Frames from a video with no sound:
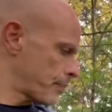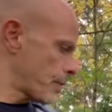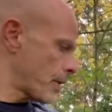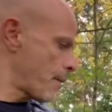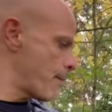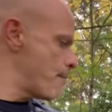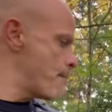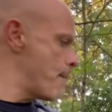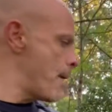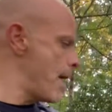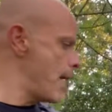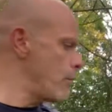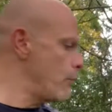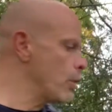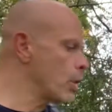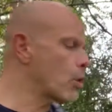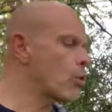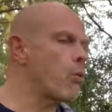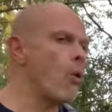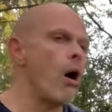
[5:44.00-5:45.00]
may
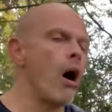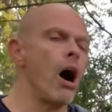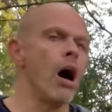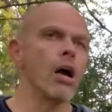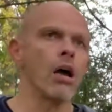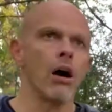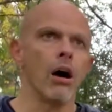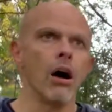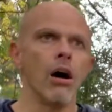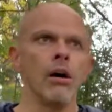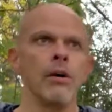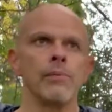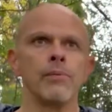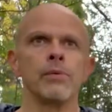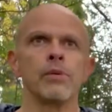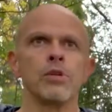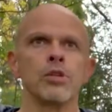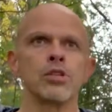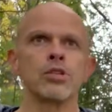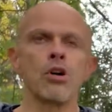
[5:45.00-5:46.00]
require
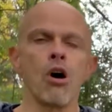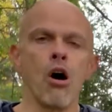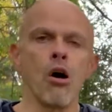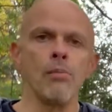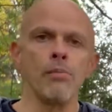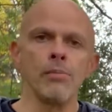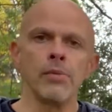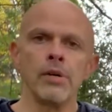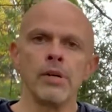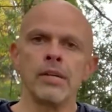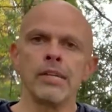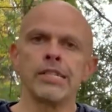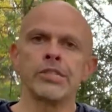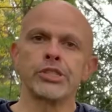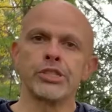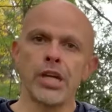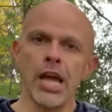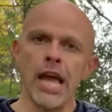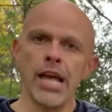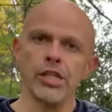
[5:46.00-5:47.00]
some
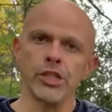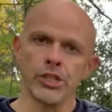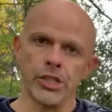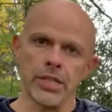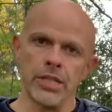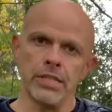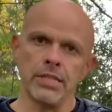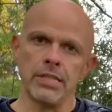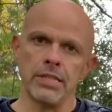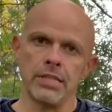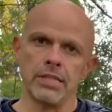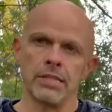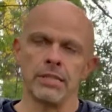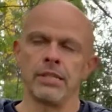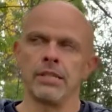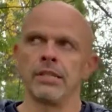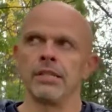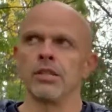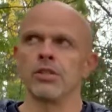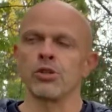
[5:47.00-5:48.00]
changes,
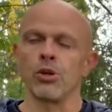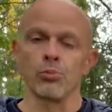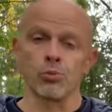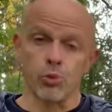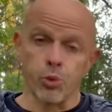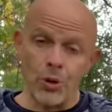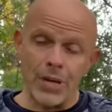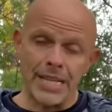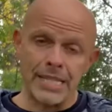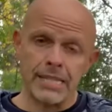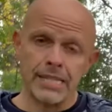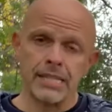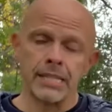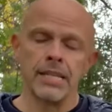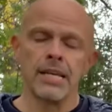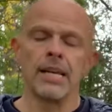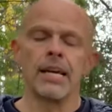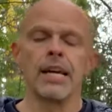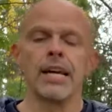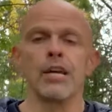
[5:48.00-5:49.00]
some tweaks
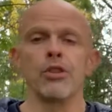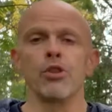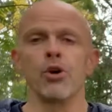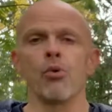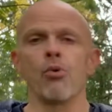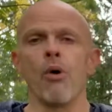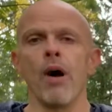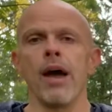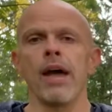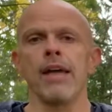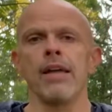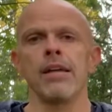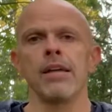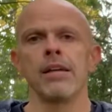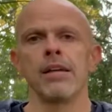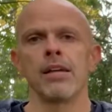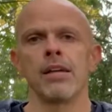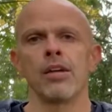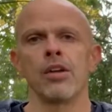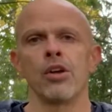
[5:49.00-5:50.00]
in the way
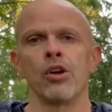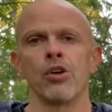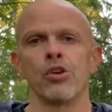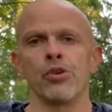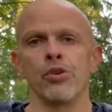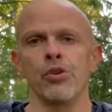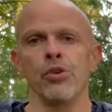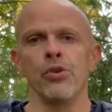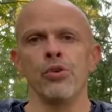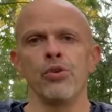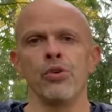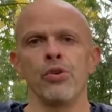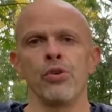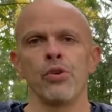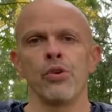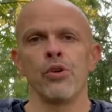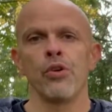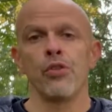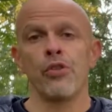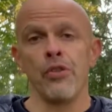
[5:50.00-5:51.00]
you
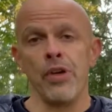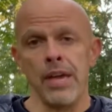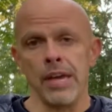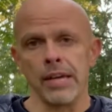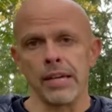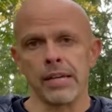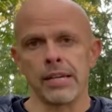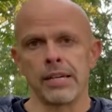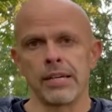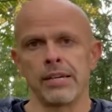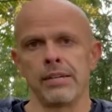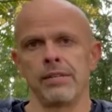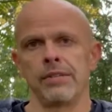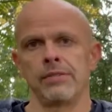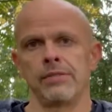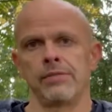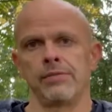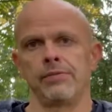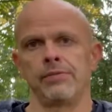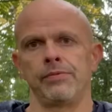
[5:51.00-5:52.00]
think,
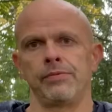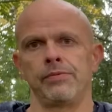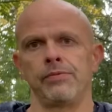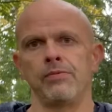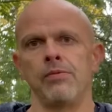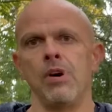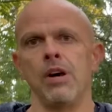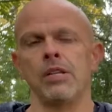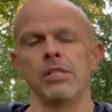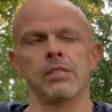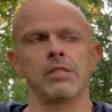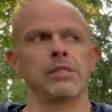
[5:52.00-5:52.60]
right?